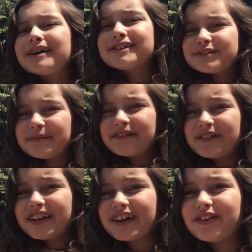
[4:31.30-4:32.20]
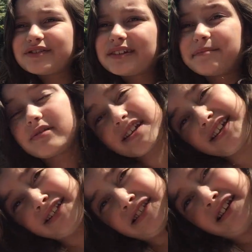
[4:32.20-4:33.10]
watching my videos and
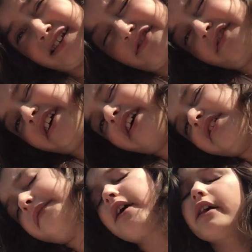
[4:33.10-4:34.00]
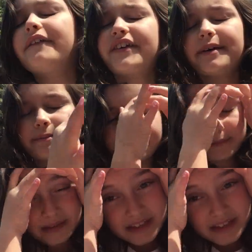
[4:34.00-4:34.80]
please stay till the end of all of them.